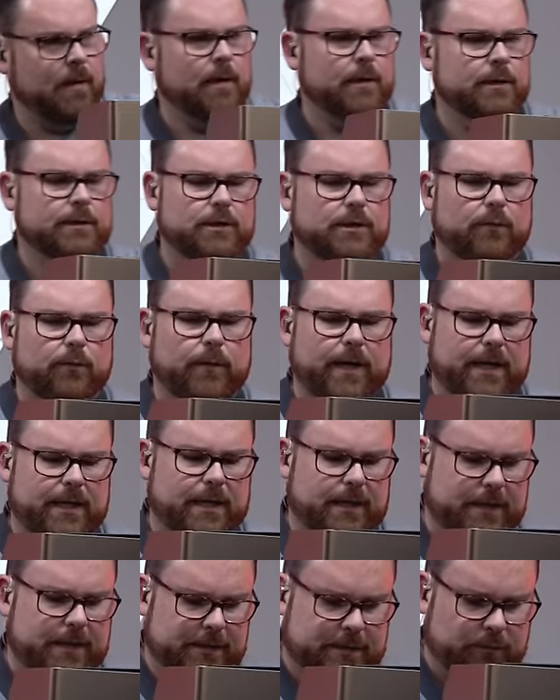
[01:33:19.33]
So the way
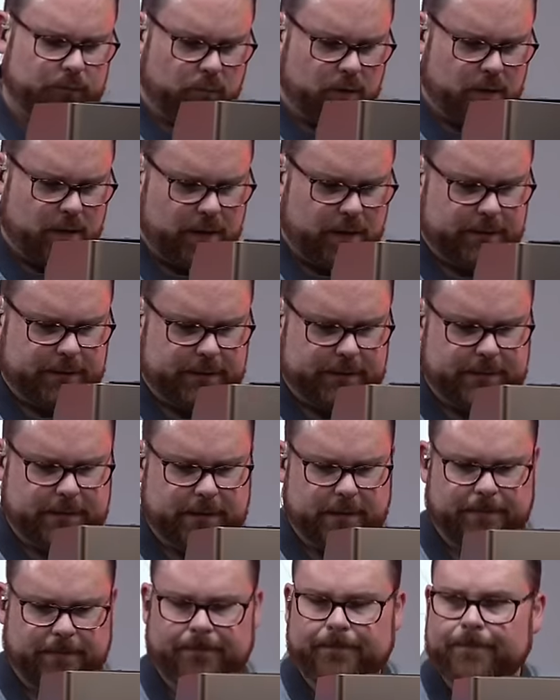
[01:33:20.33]
that this
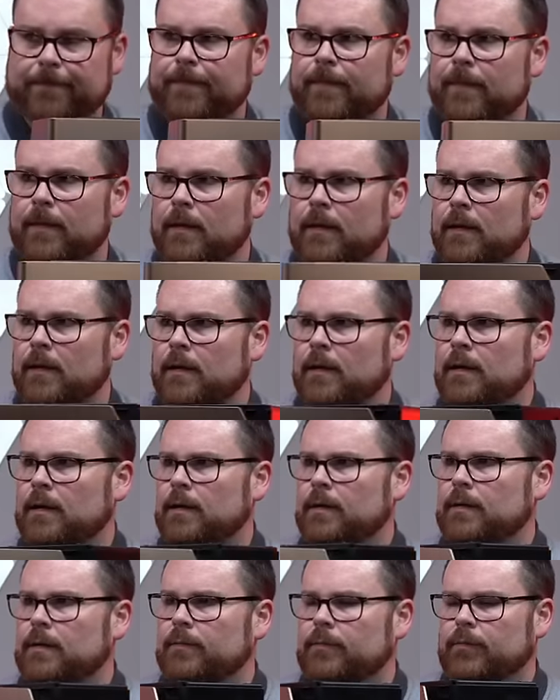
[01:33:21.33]
works,
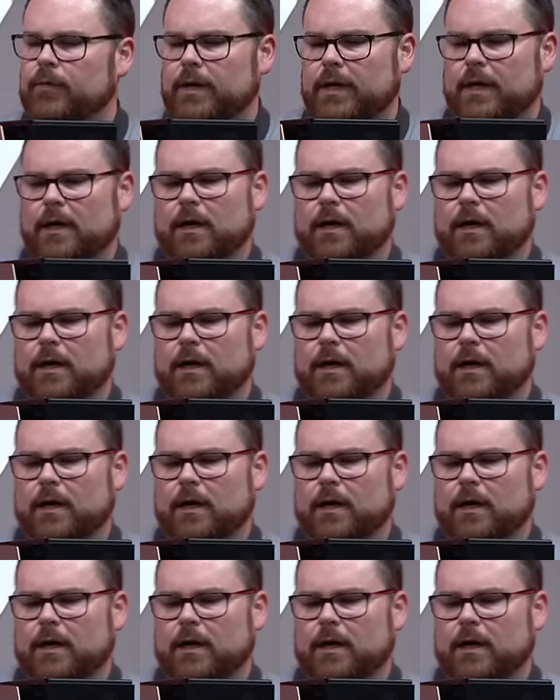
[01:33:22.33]
putting it